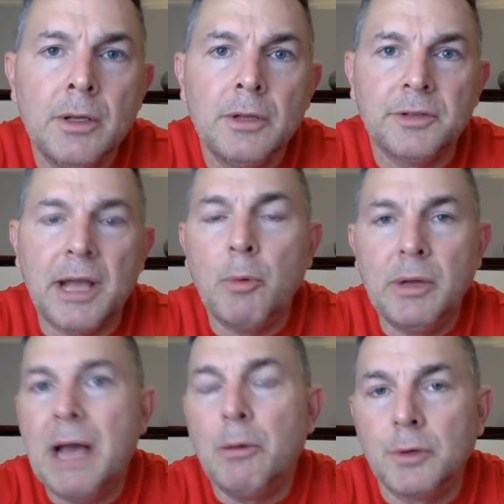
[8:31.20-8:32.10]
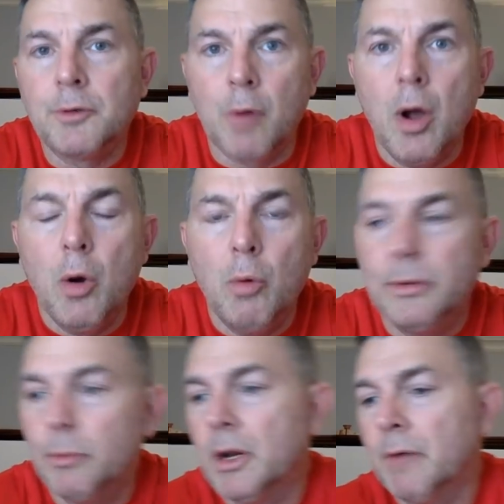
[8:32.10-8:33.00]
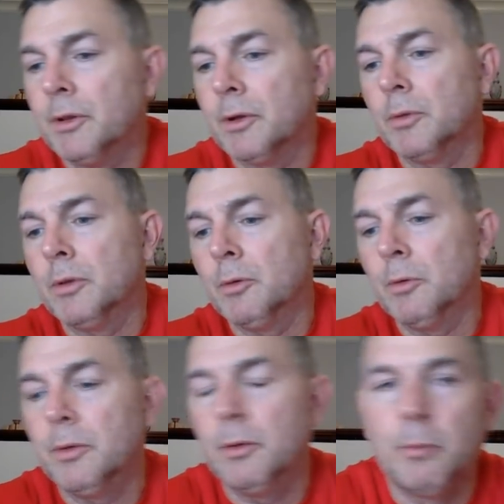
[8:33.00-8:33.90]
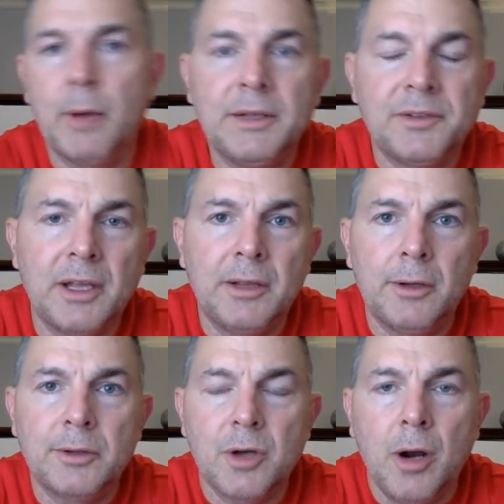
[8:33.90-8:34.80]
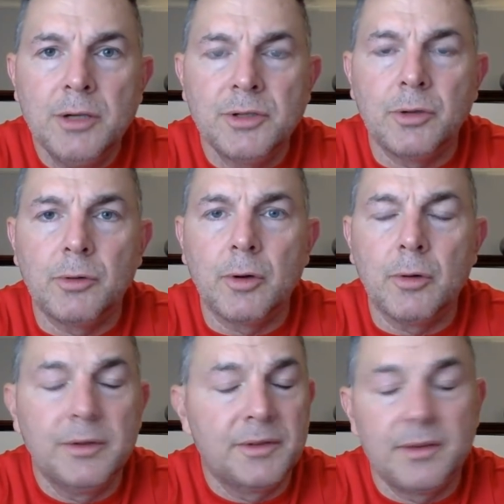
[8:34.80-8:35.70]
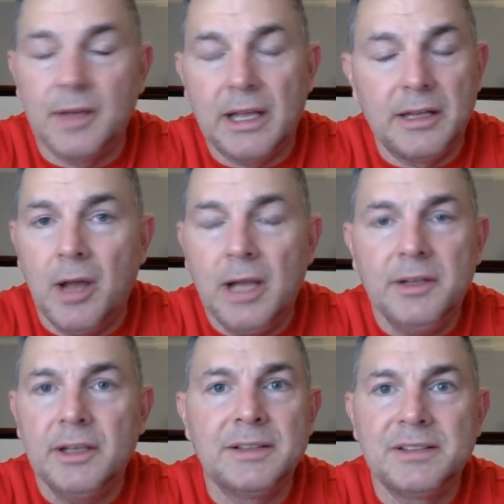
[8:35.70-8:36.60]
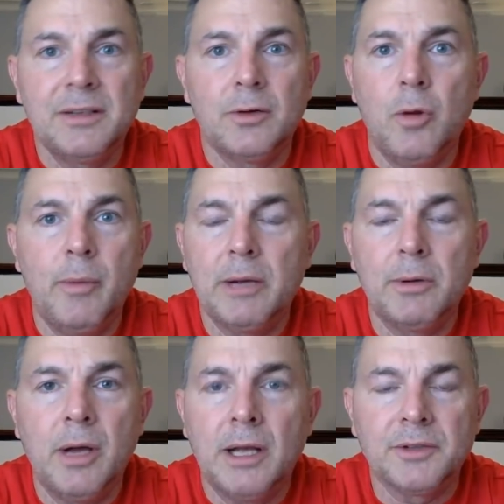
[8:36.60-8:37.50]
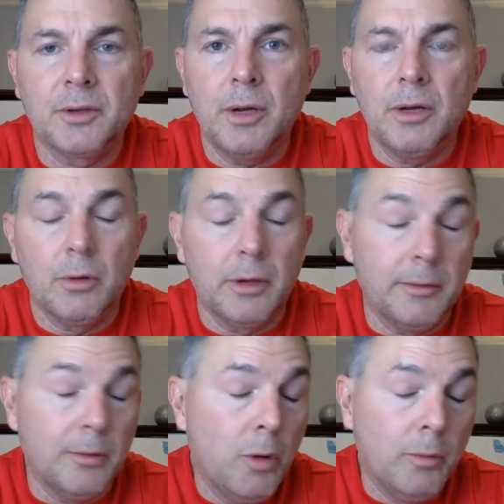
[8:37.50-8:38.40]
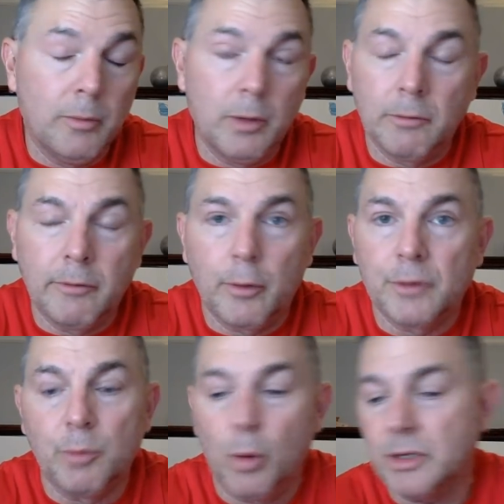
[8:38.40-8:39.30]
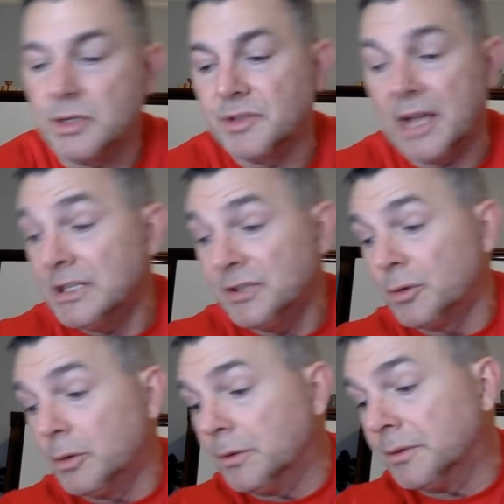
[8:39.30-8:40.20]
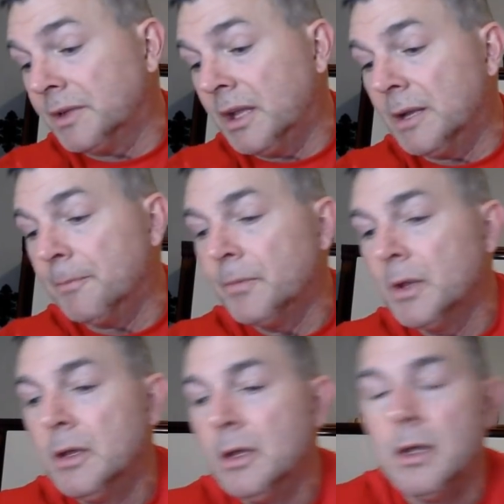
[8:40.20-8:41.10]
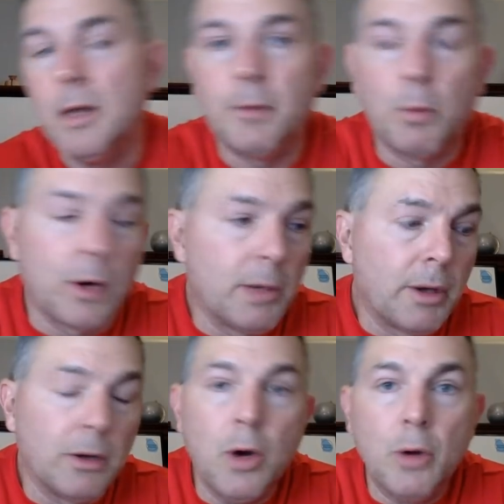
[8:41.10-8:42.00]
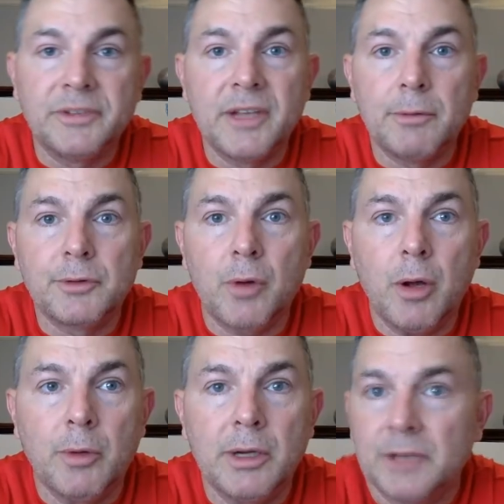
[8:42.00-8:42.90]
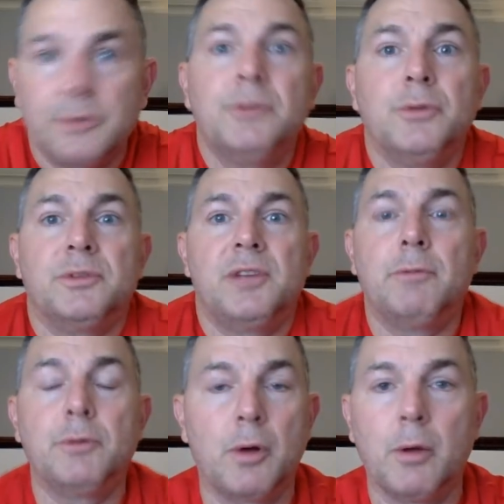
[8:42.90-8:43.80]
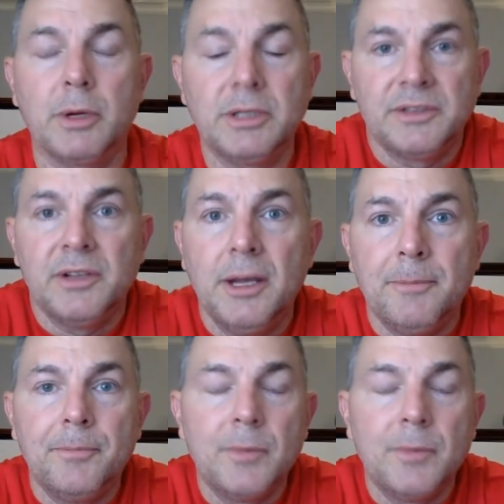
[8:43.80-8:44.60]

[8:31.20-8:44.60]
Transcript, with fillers: So that way that will grow with whatever the, the, the rates that they're charging you grow. It's not to consider home equity lines of credit or a home uh, reverse mortgages. I just don't understand if you're worried about a low safe withdrawal rate, because there is no safe withdrawal rate, just none.